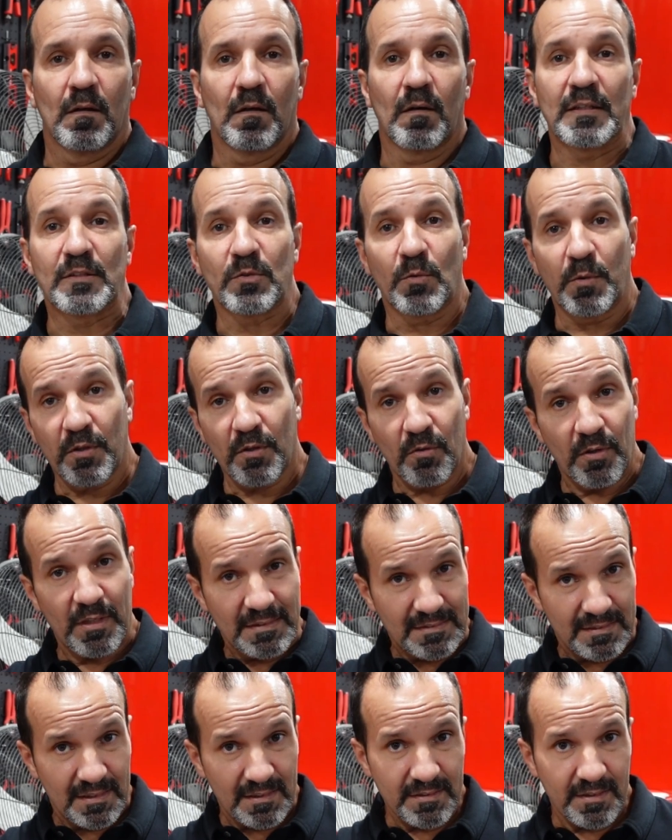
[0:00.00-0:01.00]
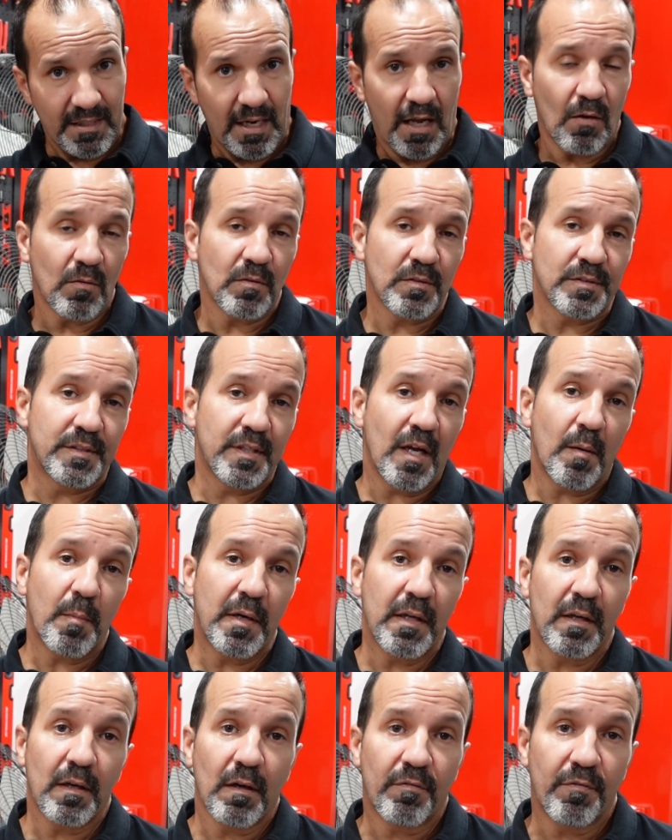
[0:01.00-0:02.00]
right, so we're gonna go ahead and test it out, see how
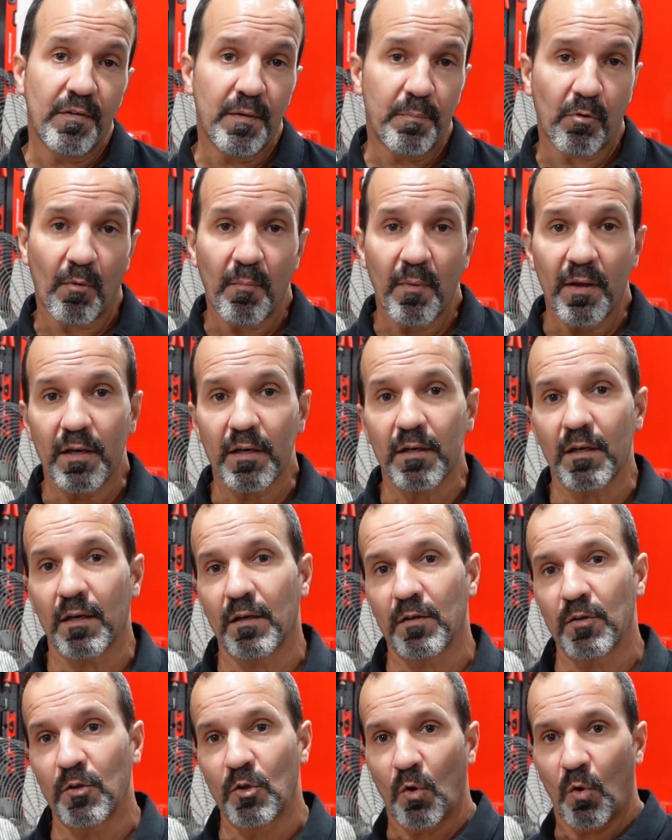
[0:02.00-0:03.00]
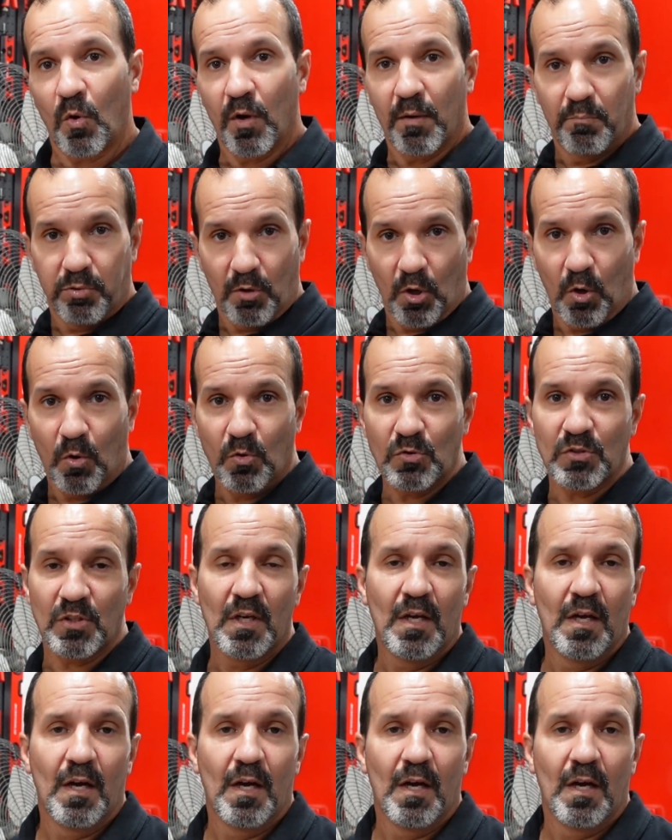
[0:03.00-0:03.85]
many feet per minute, you know, it blows.